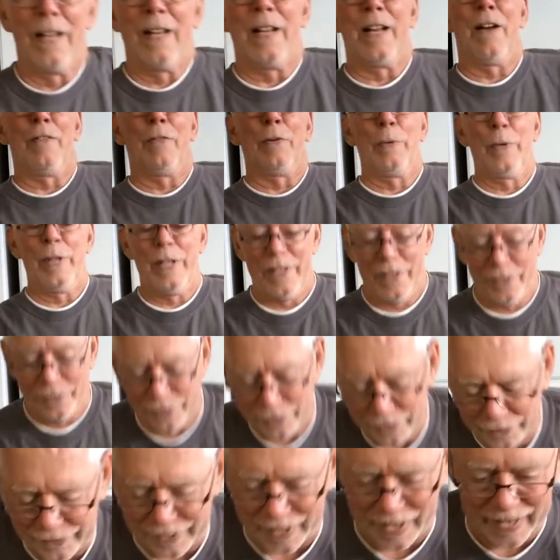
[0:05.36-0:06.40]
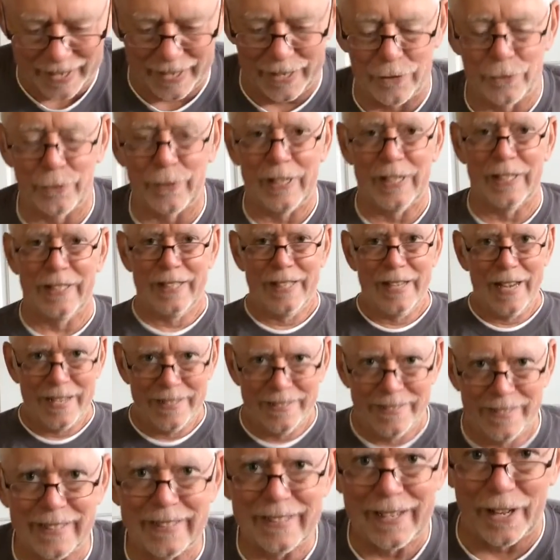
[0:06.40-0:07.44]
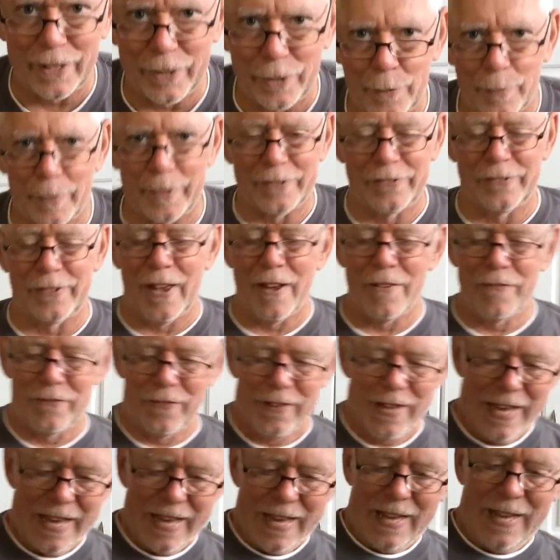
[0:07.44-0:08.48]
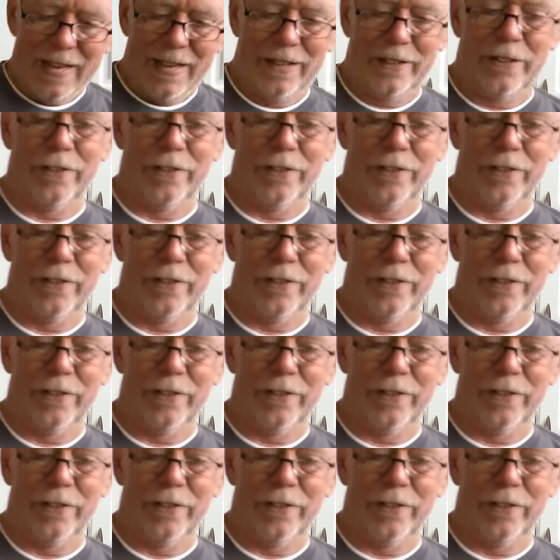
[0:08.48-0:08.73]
Hi everyone, this is Adrian at 18 Echo SF. I